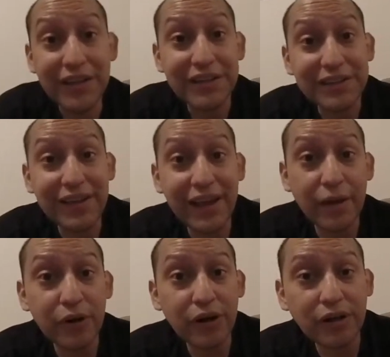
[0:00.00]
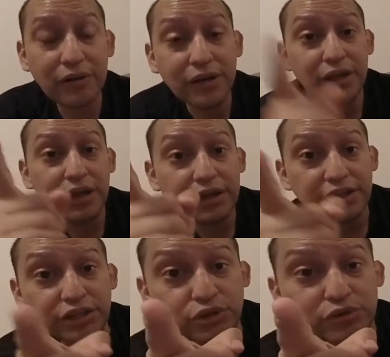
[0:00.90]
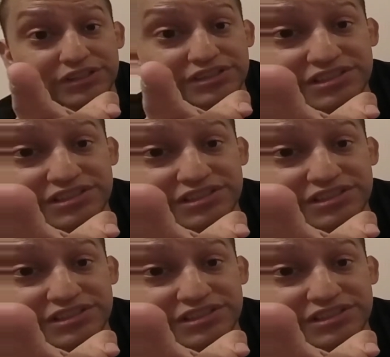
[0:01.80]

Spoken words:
So I'm talking into the camera.